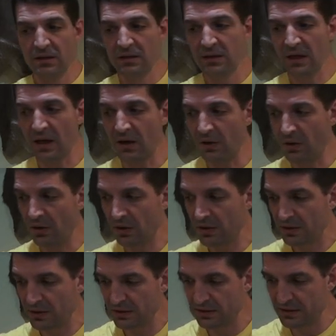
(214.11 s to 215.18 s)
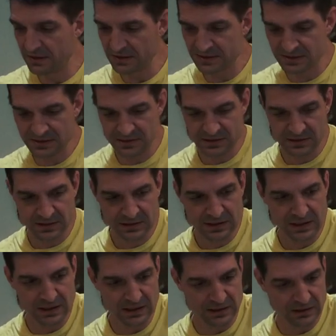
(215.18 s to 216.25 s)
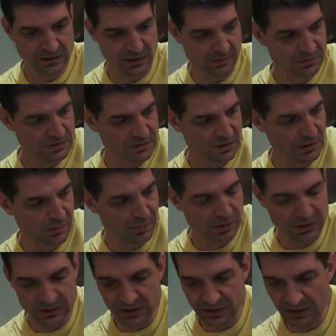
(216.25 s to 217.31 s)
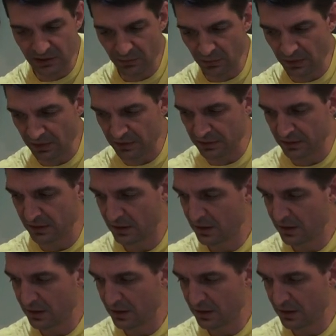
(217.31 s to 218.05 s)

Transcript: Now, this kit comes complete with